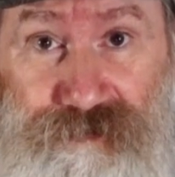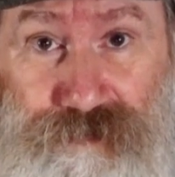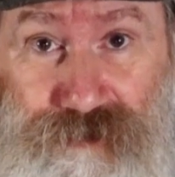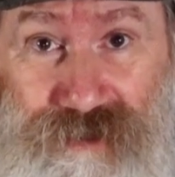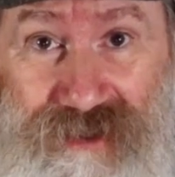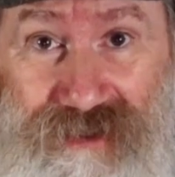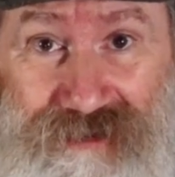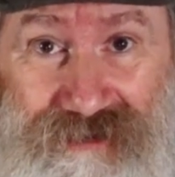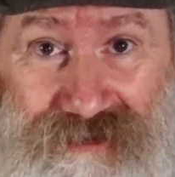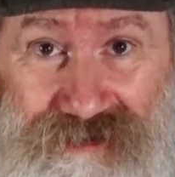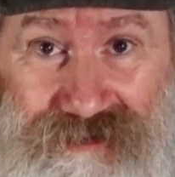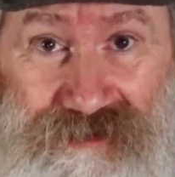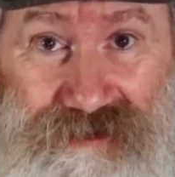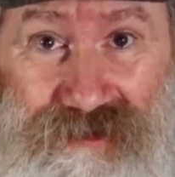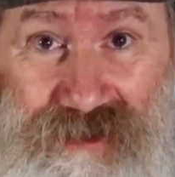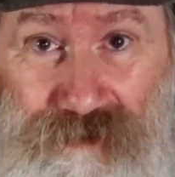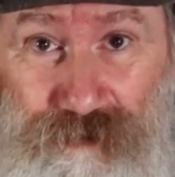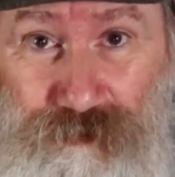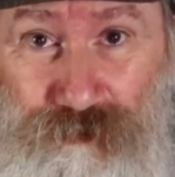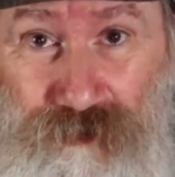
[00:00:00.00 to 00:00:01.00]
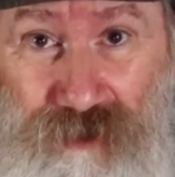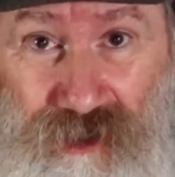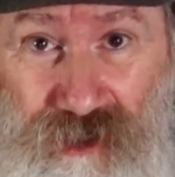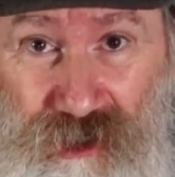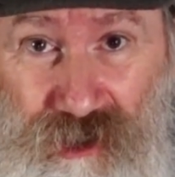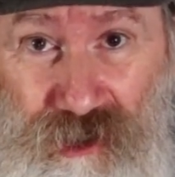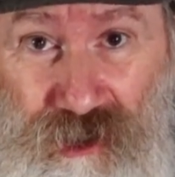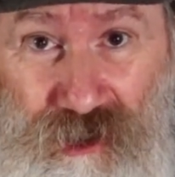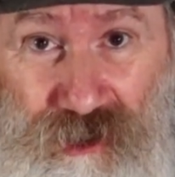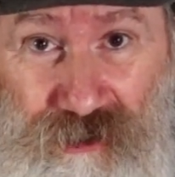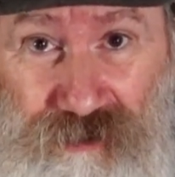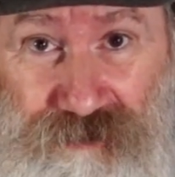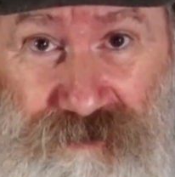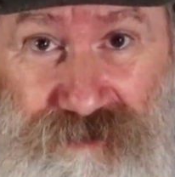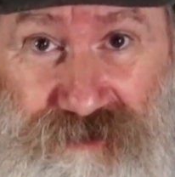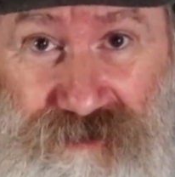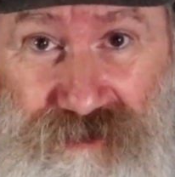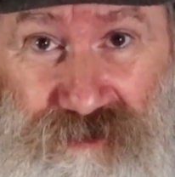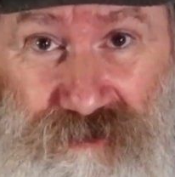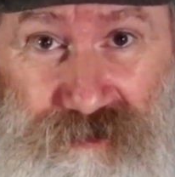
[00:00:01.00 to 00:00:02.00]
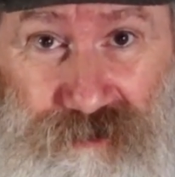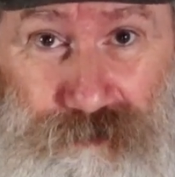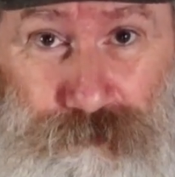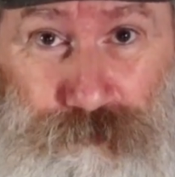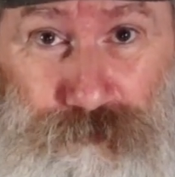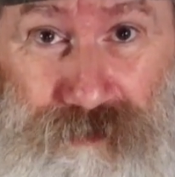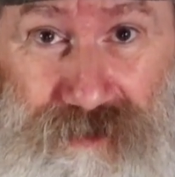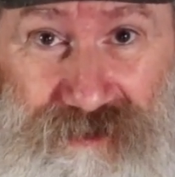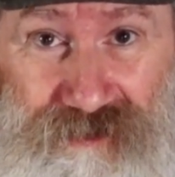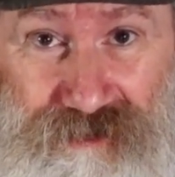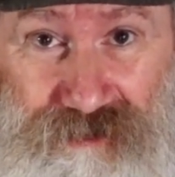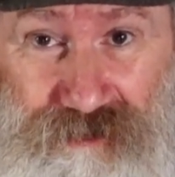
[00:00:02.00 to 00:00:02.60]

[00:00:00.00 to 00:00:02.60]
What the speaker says: to cut this out and ready